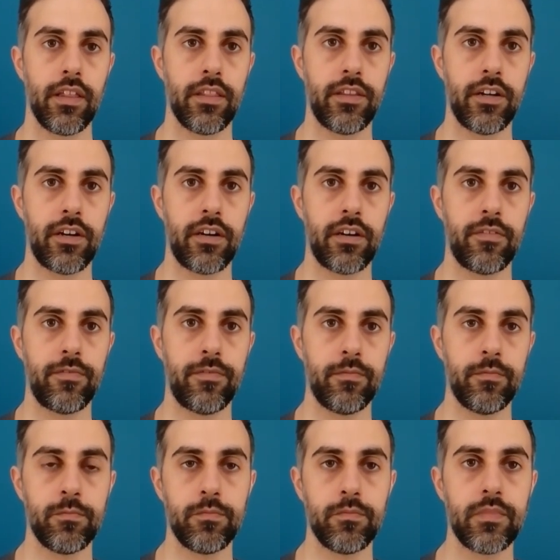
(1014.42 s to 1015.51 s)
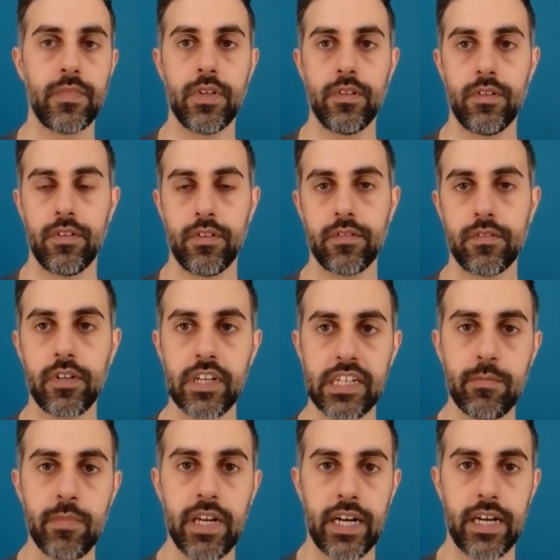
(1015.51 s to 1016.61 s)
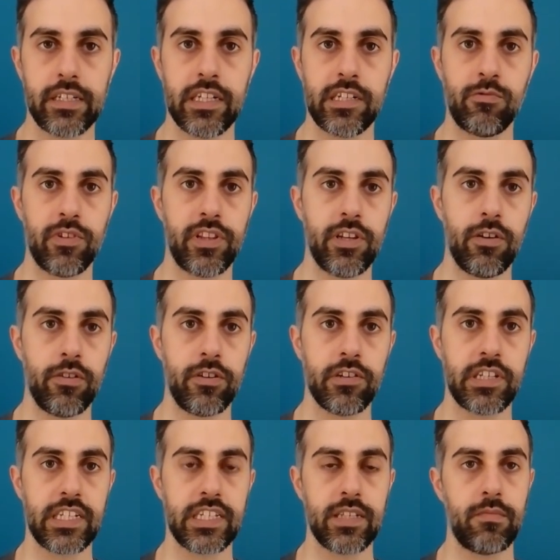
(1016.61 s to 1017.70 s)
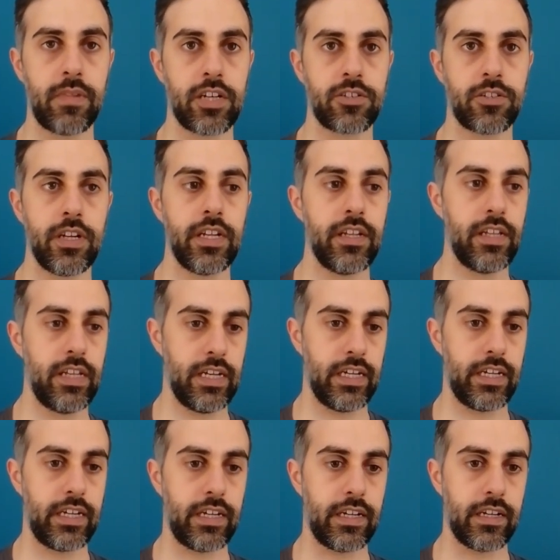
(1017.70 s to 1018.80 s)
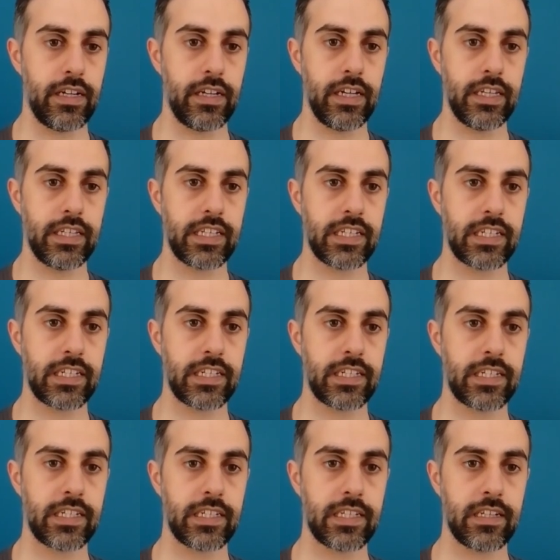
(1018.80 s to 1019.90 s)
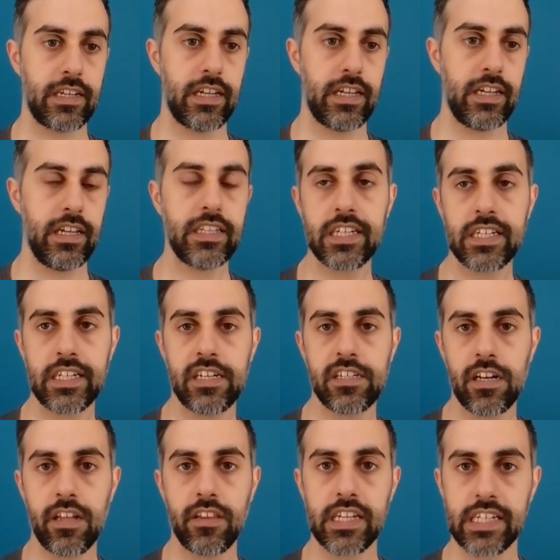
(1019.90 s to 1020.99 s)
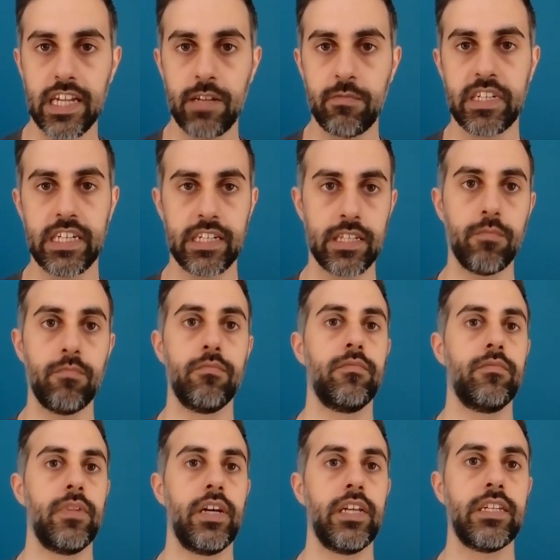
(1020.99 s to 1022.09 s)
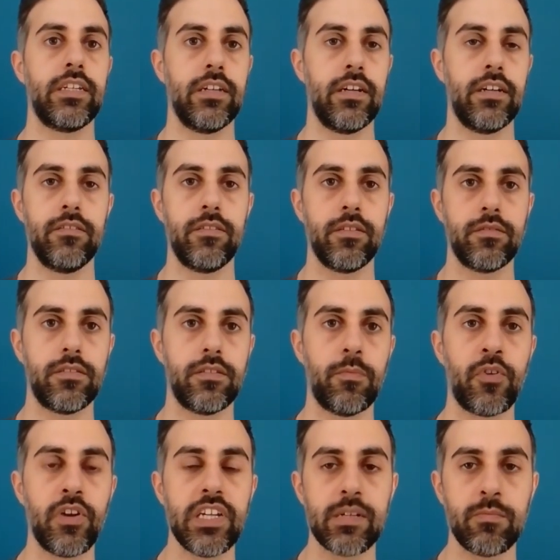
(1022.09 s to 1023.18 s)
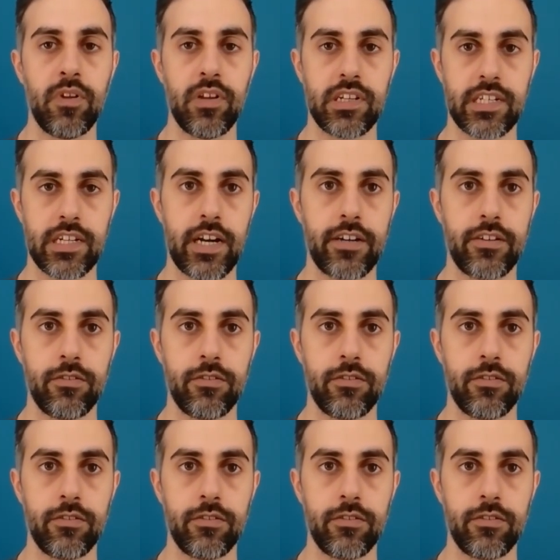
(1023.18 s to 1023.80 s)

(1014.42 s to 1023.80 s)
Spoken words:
There are similarities with the audio system. Actually, it's essentially the same system. The principles are